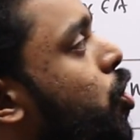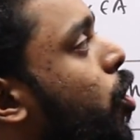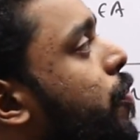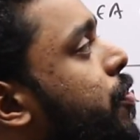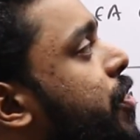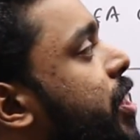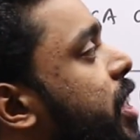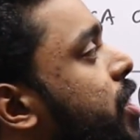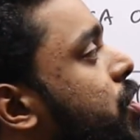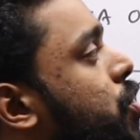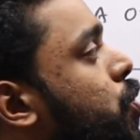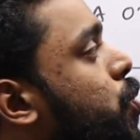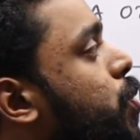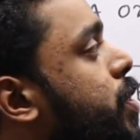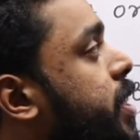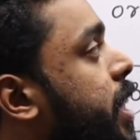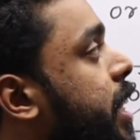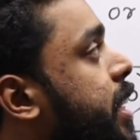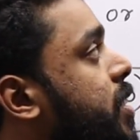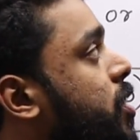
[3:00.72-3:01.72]
of these two
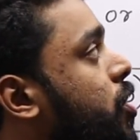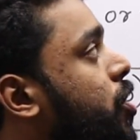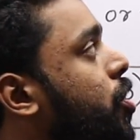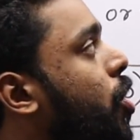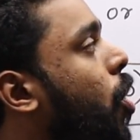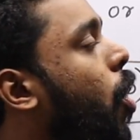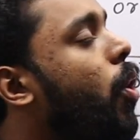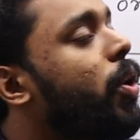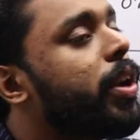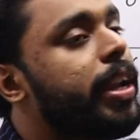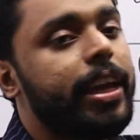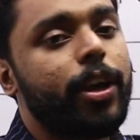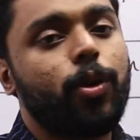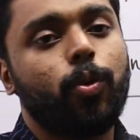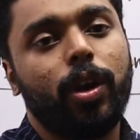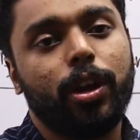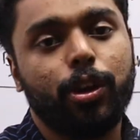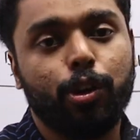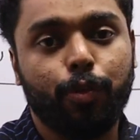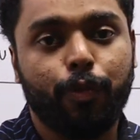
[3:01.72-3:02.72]
sets not
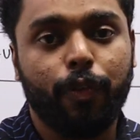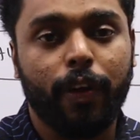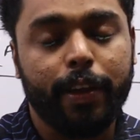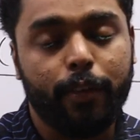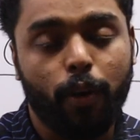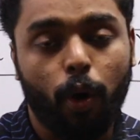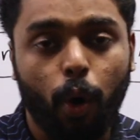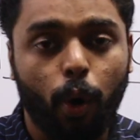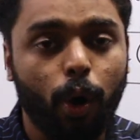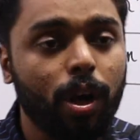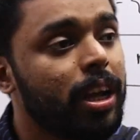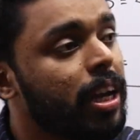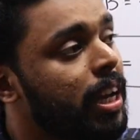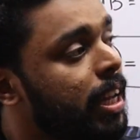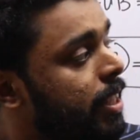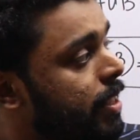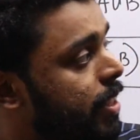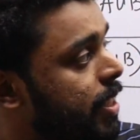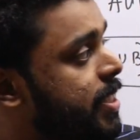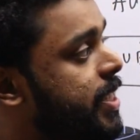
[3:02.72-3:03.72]
equal to phi, or
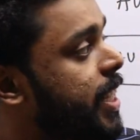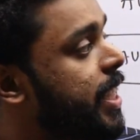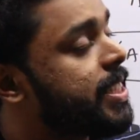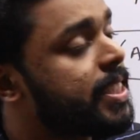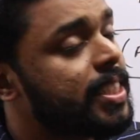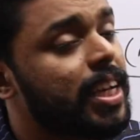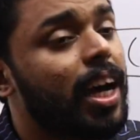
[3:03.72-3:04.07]
the sets